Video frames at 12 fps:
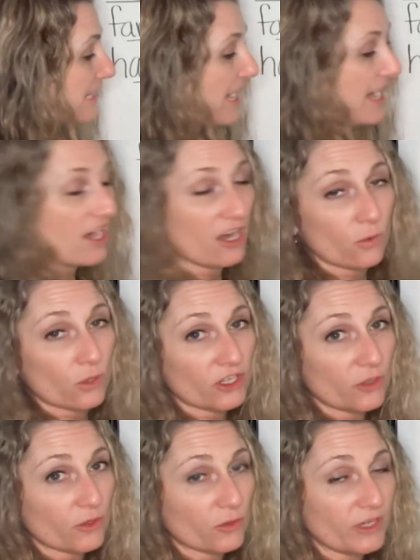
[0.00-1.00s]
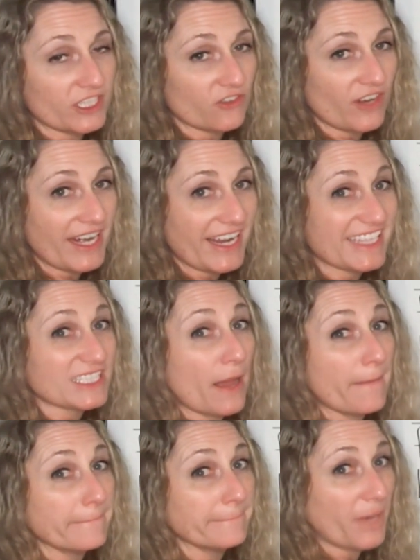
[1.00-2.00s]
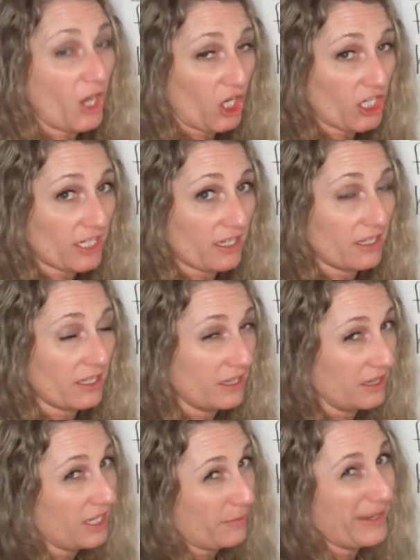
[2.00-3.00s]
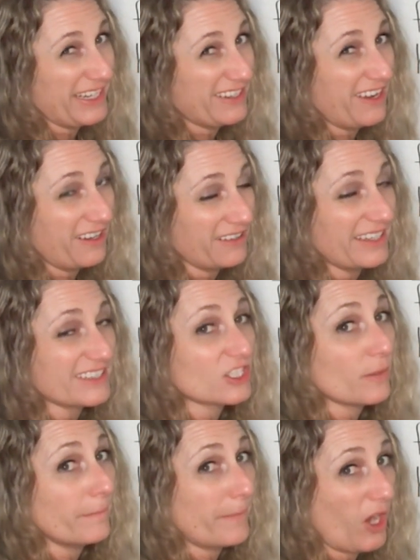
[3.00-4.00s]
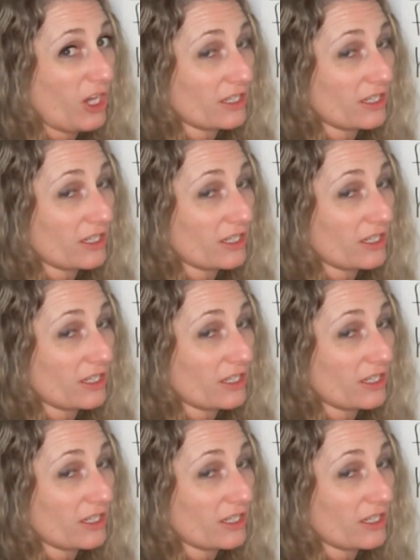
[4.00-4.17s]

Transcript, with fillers: AR word that we're going to write is bark, like my dog likes to bark.